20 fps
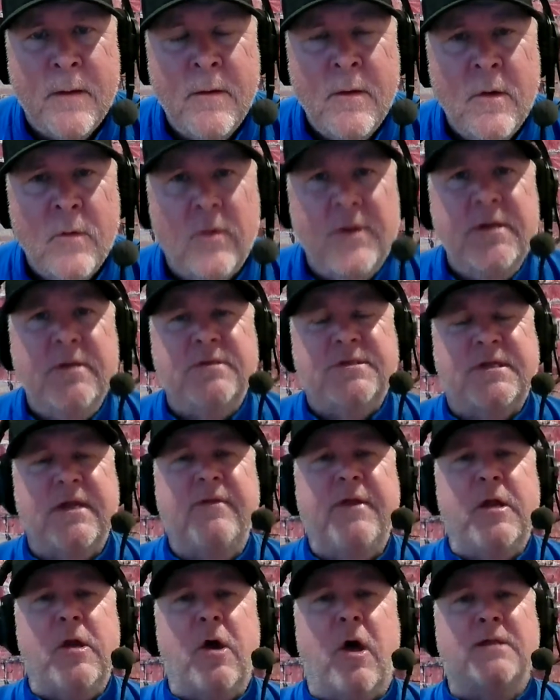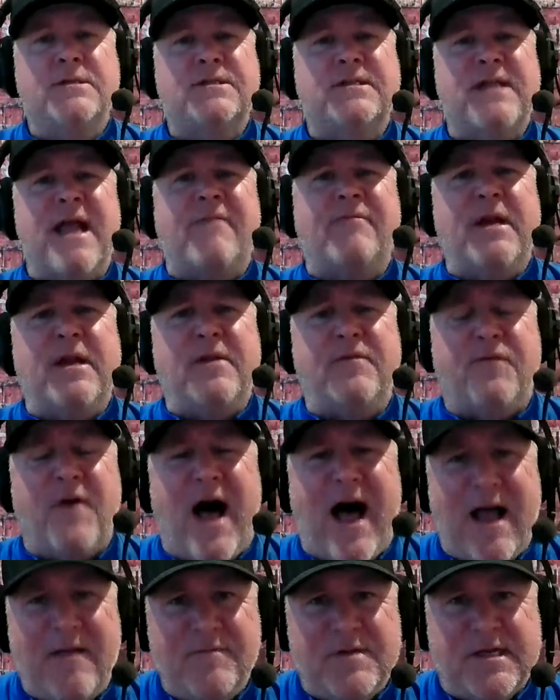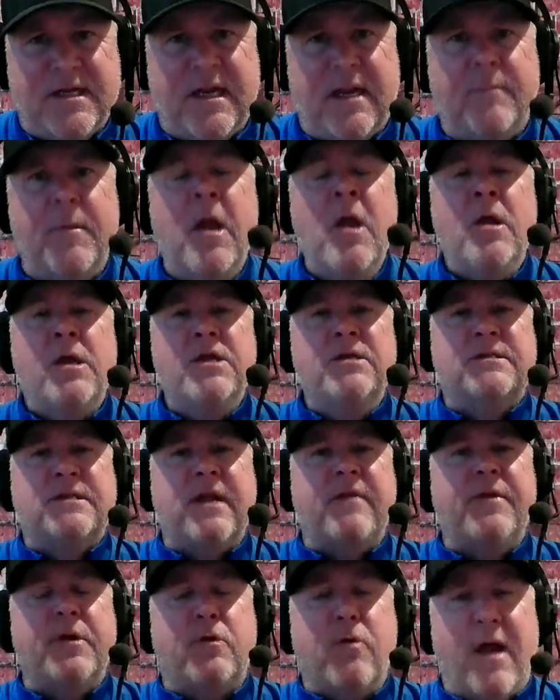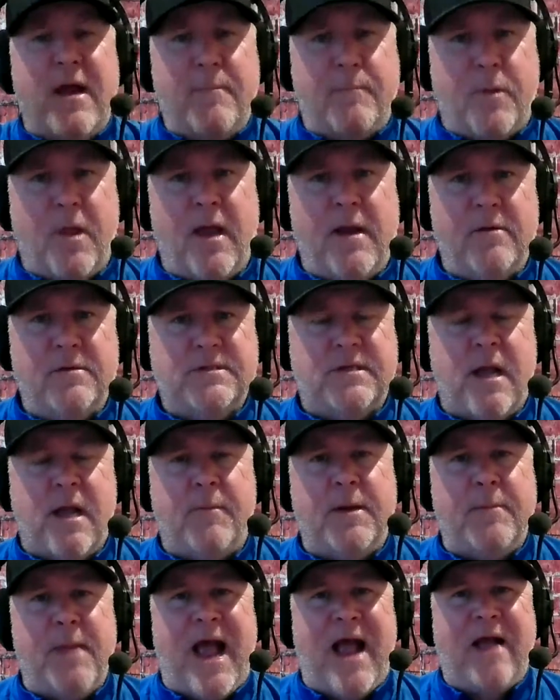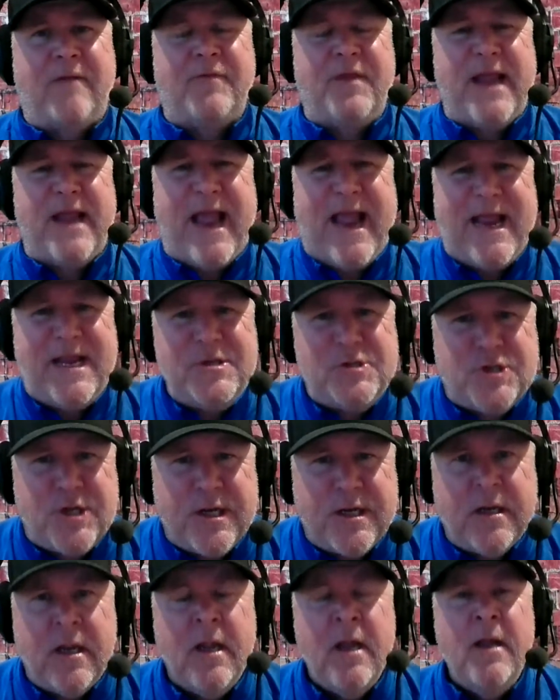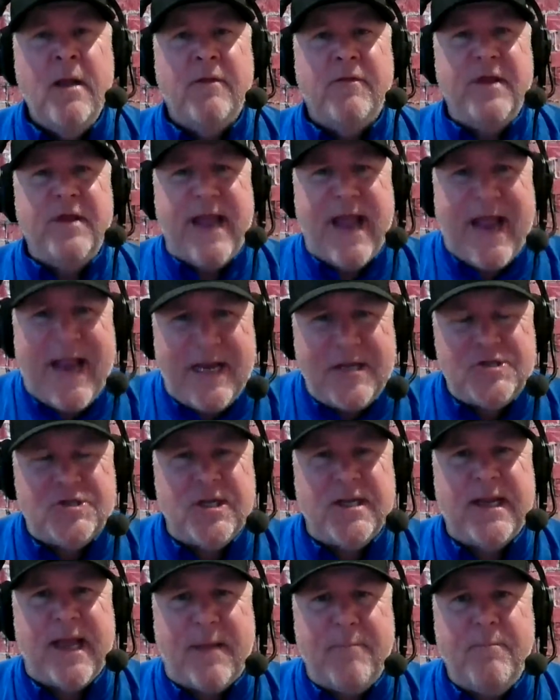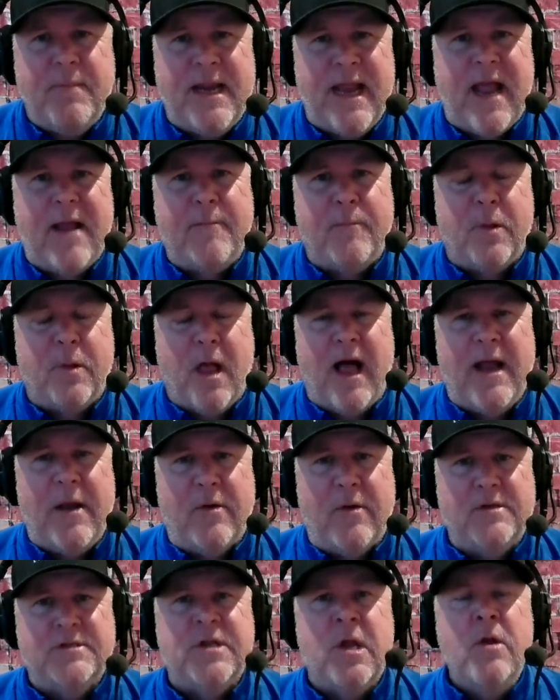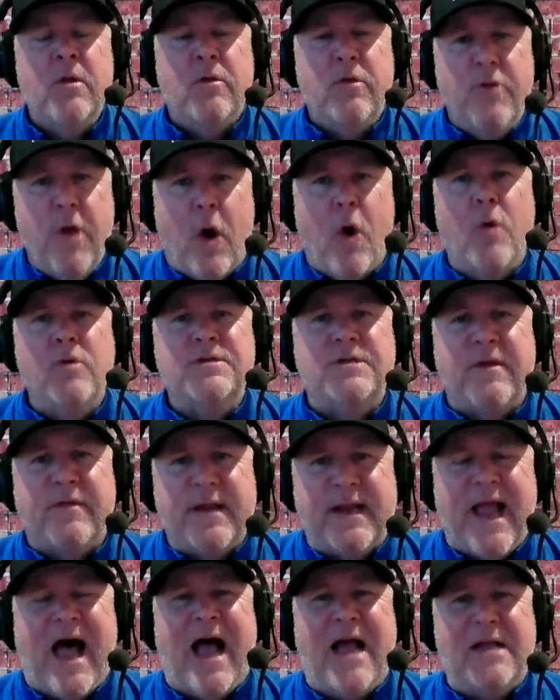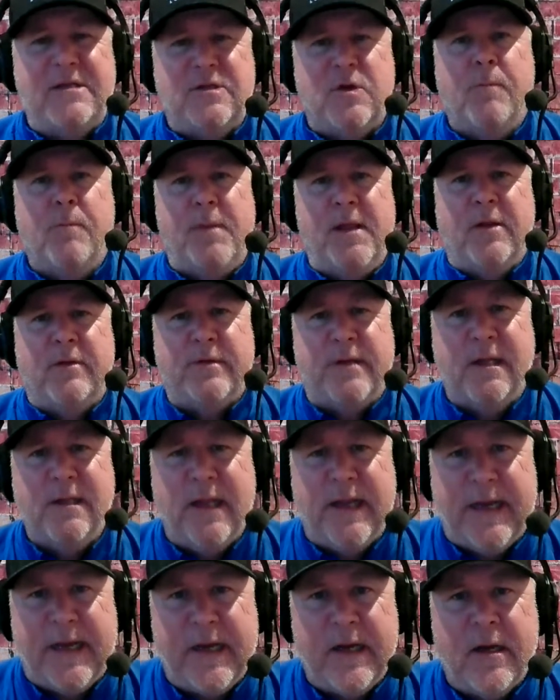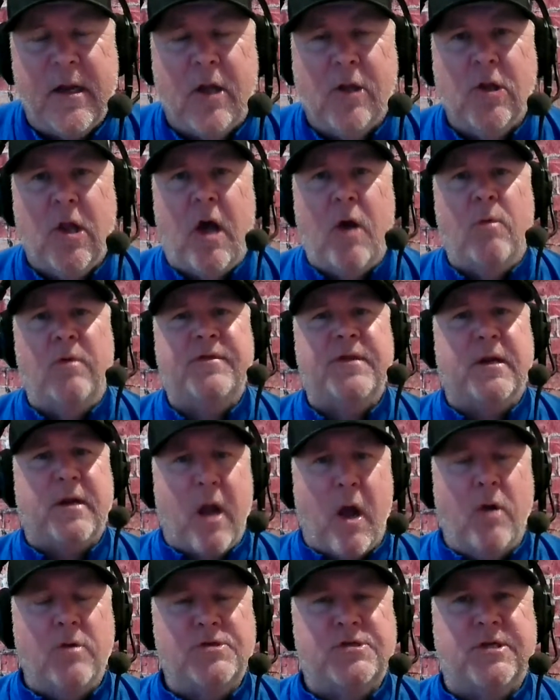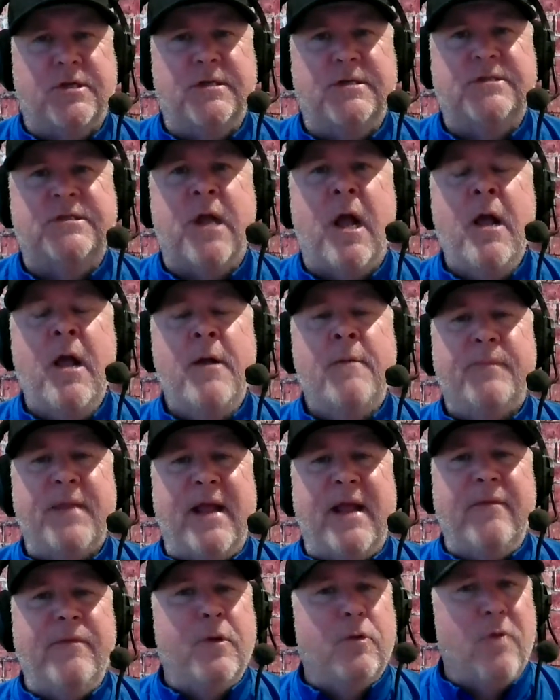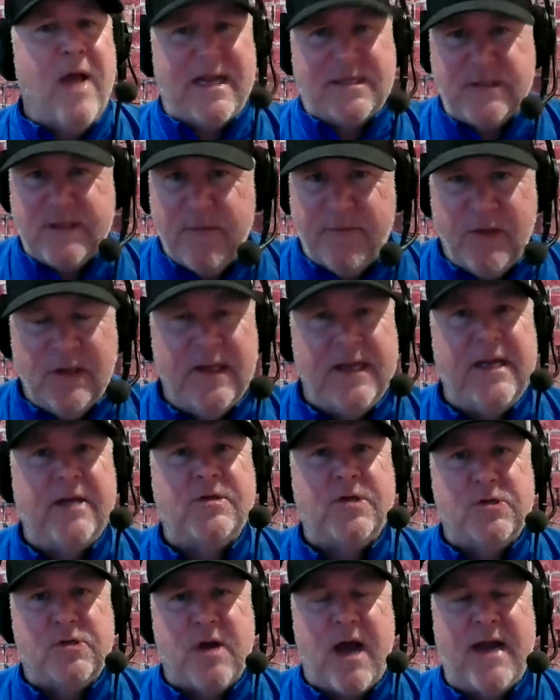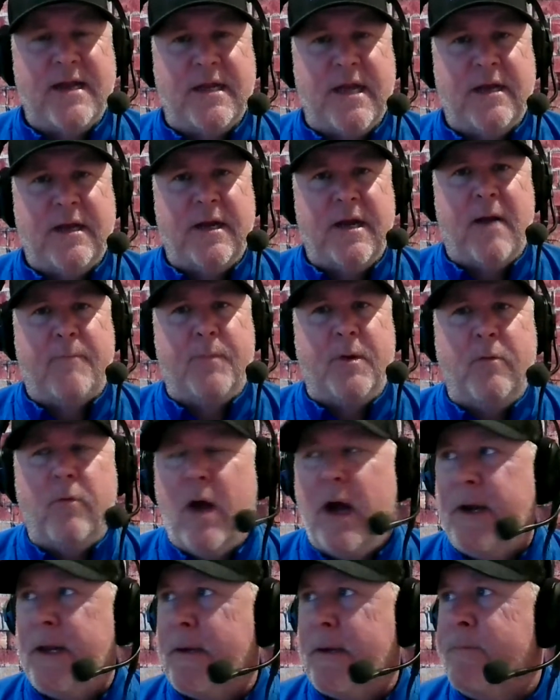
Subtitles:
When you see the all-75 team, you see the great players coming back, the aging NBA players, those are the guys who built the league, along with the coaches and the rest of the league to try to get it up and running.